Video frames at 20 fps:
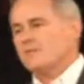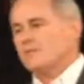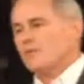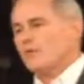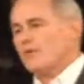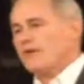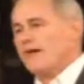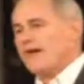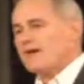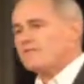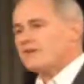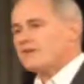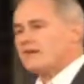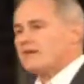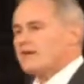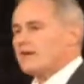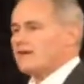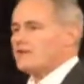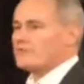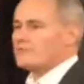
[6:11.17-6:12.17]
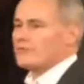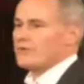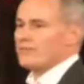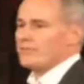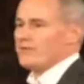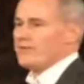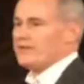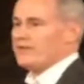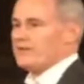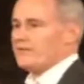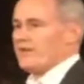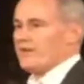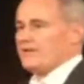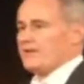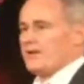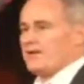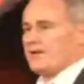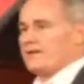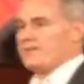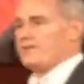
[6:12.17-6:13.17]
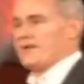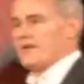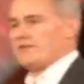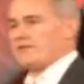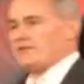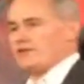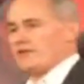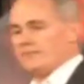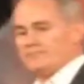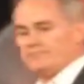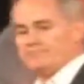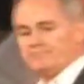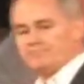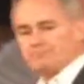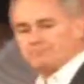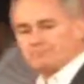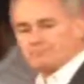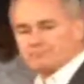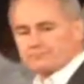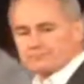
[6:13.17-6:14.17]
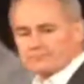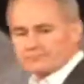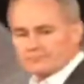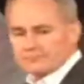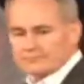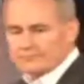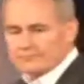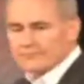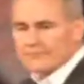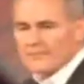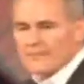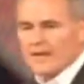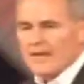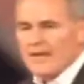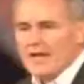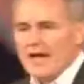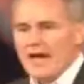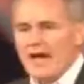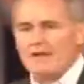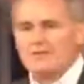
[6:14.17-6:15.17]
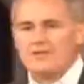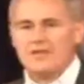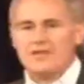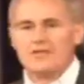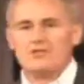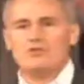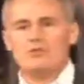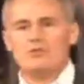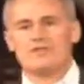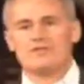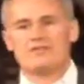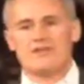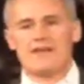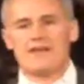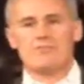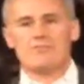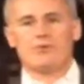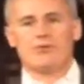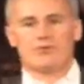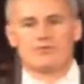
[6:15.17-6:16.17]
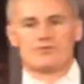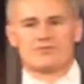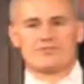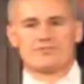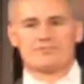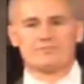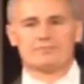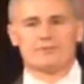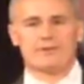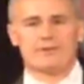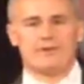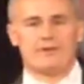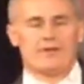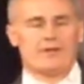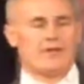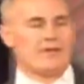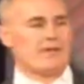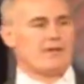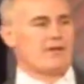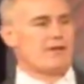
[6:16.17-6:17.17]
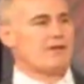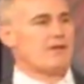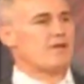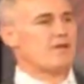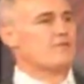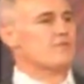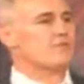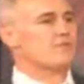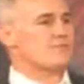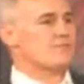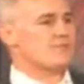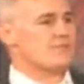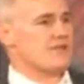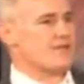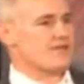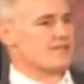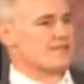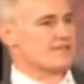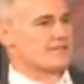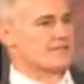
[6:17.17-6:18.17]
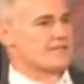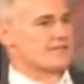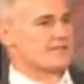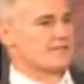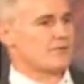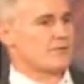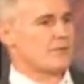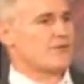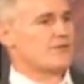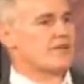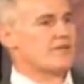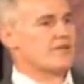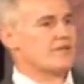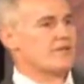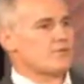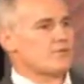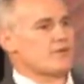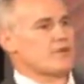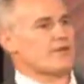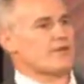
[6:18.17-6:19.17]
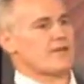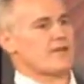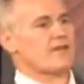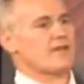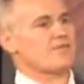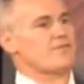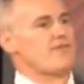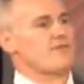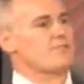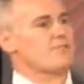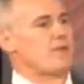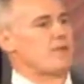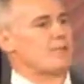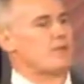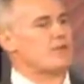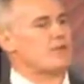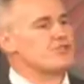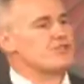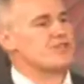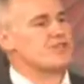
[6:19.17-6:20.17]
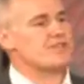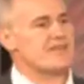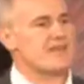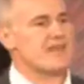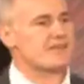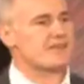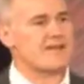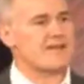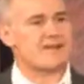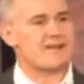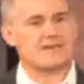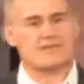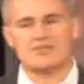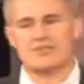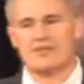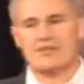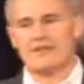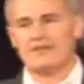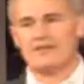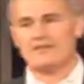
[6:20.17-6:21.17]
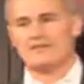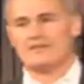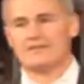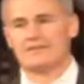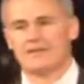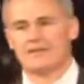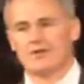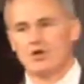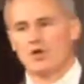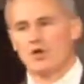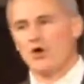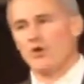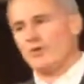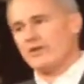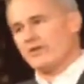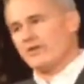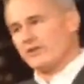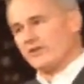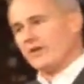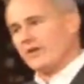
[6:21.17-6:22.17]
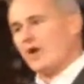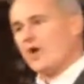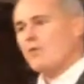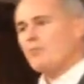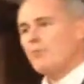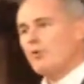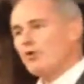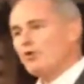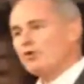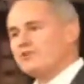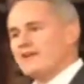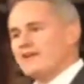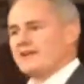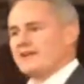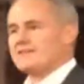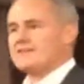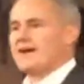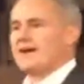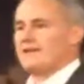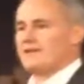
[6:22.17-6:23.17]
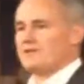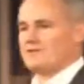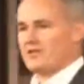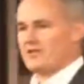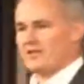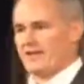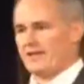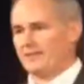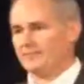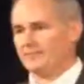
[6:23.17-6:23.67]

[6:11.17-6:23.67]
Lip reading: But we have a conundrum in innovation. I'll take two examples. The conundrum is this: we can either innovate by pushing technology in, or we can pull technology in.